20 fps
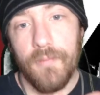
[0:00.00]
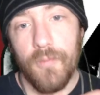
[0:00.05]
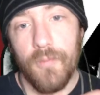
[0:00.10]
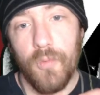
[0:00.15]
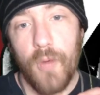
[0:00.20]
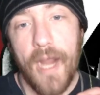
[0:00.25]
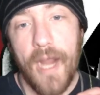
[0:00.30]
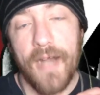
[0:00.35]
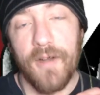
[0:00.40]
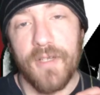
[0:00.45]

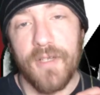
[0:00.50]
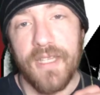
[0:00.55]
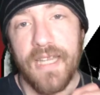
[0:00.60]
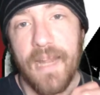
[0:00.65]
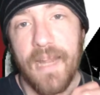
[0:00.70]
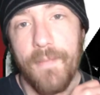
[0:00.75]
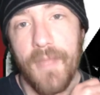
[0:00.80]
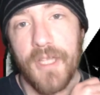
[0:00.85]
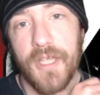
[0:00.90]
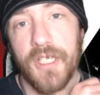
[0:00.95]
writers that
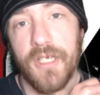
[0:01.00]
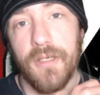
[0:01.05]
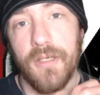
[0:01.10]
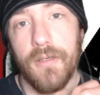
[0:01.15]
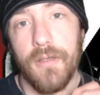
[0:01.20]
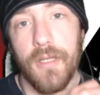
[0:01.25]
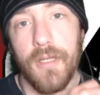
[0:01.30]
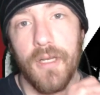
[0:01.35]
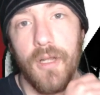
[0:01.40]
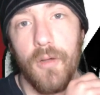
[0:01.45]
I
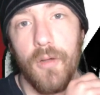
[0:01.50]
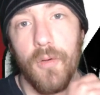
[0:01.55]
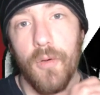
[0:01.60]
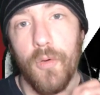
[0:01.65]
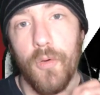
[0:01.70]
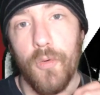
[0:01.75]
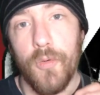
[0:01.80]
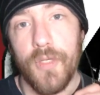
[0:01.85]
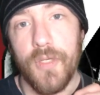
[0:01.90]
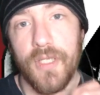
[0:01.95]
mentioned. You know,
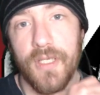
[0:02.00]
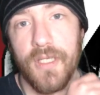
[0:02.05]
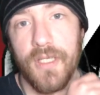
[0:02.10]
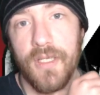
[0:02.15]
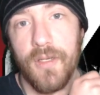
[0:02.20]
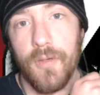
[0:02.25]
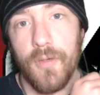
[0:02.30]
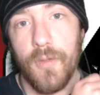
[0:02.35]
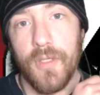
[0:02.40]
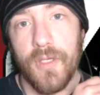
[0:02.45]

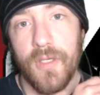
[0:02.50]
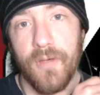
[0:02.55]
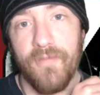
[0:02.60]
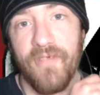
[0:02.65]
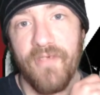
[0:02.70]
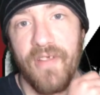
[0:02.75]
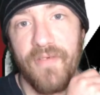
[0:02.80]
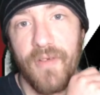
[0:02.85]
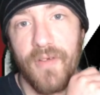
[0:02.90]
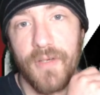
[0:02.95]
who's your
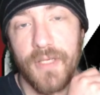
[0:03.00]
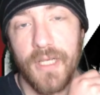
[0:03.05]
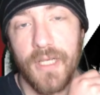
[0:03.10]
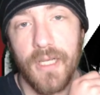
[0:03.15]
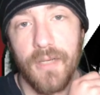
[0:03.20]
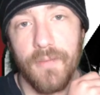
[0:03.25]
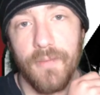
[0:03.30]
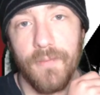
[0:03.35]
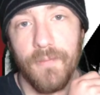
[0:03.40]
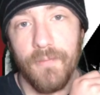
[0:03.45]
favorite
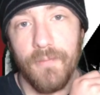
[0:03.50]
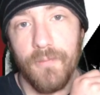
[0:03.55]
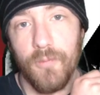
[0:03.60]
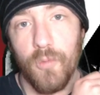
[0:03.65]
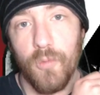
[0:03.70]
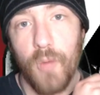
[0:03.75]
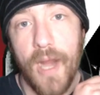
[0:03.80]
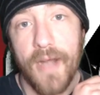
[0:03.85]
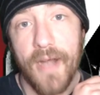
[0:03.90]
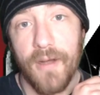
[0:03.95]

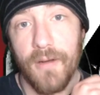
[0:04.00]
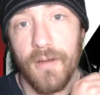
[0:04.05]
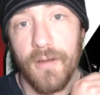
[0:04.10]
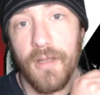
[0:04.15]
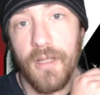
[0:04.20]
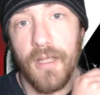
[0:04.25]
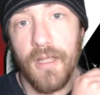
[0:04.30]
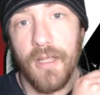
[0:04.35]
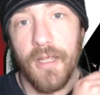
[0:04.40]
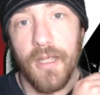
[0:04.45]
writer?
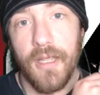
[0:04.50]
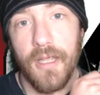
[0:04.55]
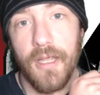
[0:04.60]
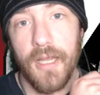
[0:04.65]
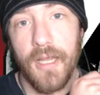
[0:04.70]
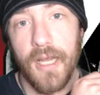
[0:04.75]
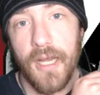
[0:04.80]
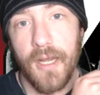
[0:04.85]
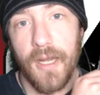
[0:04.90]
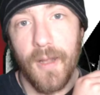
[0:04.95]

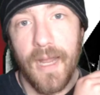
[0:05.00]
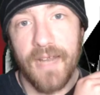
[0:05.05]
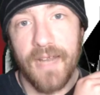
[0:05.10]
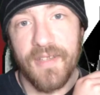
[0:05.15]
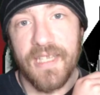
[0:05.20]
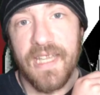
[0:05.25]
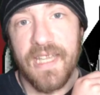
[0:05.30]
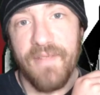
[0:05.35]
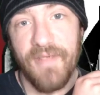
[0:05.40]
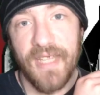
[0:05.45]
You know, out of
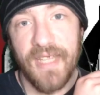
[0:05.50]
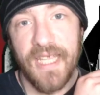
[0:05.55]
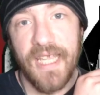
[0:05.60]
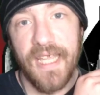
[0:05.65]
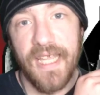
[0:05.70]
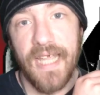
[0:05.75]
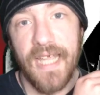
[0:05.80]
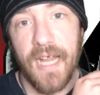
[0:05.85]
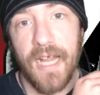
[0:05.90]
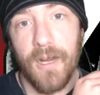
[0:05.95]
Stephen
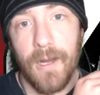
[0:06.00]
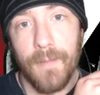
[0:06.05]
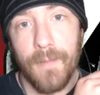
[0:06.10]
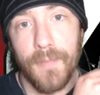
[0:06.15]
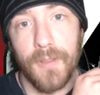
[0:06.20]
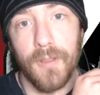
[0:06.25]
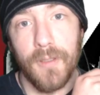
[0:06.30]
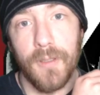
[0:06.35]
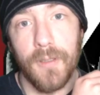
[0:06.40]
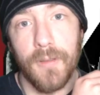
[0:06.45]
King, Edgar Allan
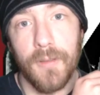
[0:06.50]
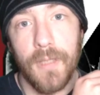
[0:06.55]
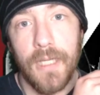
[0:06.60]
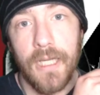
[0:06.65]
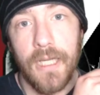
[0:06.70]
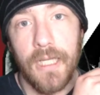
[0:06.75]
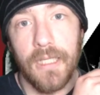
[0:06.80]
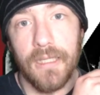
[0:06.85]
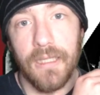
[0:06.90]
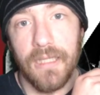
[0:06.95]
Poe,
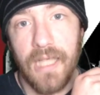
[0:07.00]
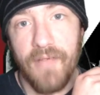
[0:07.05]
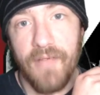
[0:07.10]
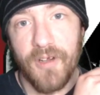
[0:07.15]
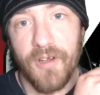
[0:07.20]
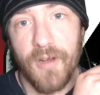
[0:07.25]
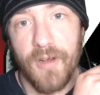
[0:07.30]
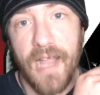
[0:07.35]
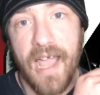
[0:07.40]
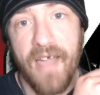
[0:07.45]

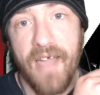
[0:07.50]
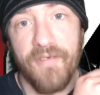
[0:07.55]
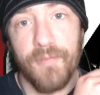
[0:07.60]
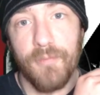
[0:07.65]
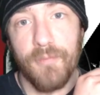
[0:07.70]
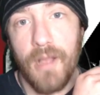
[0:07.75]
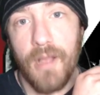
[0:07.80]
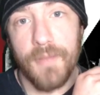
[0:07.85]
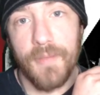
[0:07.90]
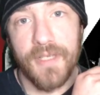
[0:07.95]

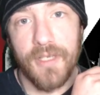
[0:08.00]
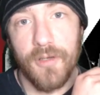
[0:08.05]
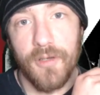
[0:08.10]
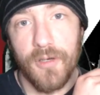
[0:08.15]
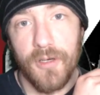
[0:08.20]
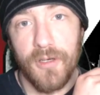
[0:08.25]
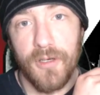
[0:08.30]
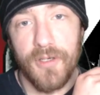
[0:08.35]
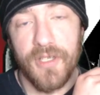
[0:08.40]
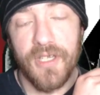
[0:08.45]
Lovecraft, Brom
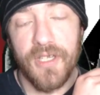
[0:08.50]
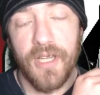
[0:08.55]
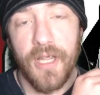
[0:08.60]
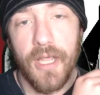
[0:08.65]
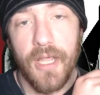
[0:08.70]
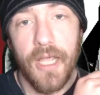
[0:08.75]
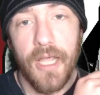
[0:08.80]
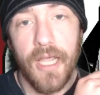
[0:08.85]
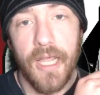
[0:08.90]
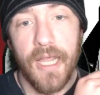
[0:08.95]
Stokers.
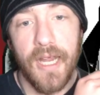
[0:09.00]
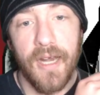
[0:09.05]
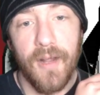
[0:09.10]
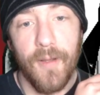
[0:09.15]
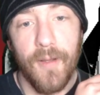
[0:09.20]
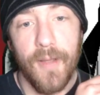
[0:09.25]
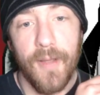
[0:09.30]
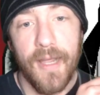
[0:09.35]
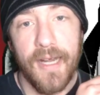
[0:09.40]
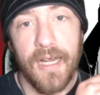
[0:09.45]
You
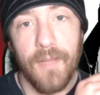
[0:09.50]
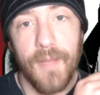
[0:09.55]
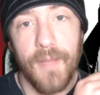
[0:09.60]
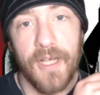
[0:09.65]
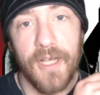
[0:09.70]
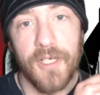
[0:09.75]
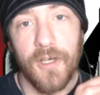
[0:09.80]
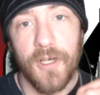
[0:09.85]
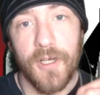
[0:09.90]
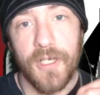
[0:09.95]
know, and I'll
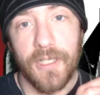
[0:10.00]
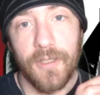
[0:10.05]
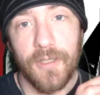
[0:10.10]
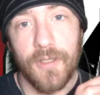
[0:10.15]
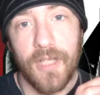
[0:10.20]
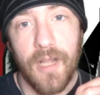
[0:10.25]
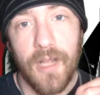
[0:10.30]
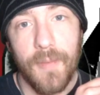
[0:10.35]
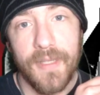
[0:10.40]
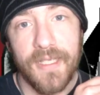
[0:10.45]
make sure I check
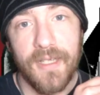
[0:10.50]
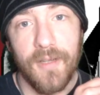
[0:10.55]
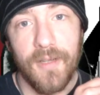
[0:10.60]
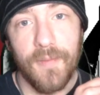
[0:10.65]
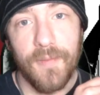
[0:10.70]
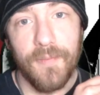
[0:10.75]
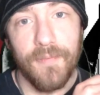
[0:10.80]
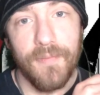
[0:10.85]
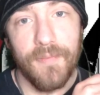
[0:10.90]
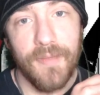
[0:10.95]
those comments
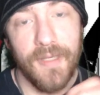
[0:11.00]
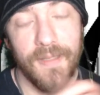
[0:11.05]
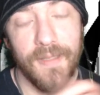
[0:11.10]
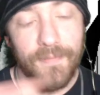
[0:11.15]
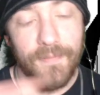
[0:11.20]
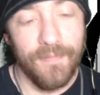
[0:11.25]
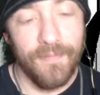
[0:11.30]
out, but